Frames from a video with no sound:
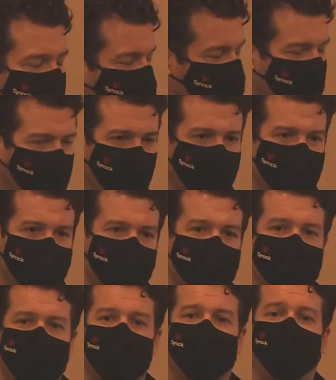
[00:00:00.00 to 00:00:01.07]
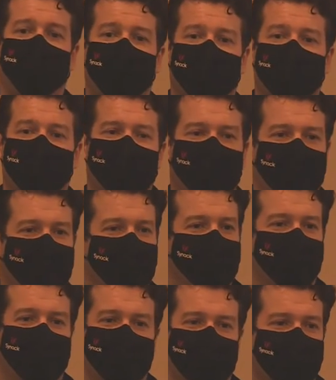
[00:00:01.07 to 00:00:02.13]
okay, we're just gonna sit back, we're
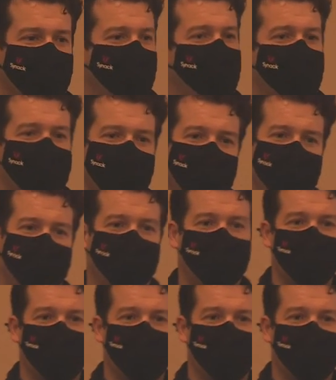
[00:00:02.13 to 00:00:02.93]
gonna just let this wave hit